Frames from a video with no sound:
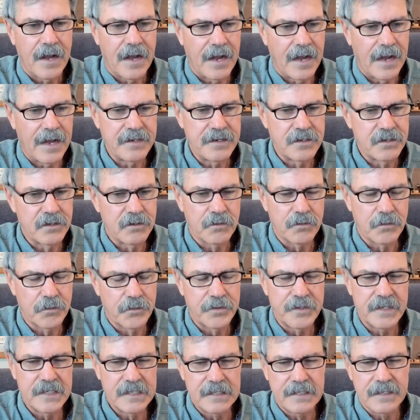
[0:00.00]
I don't
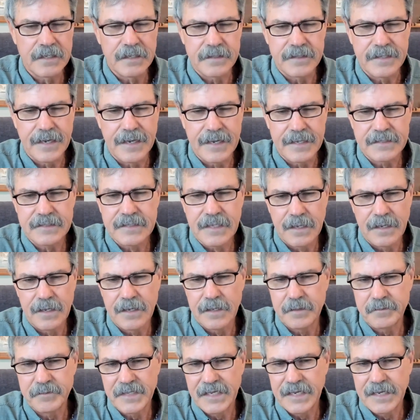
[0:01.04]
think that that
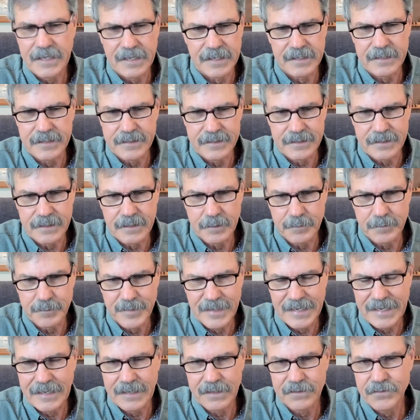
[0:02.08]
time they had any
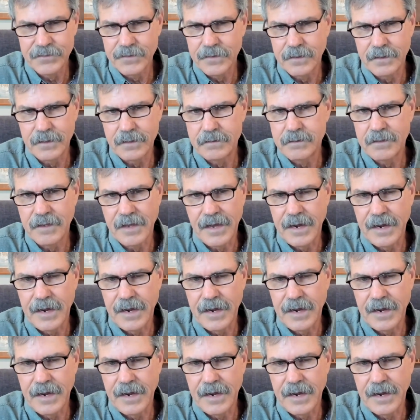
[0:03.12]
capacity to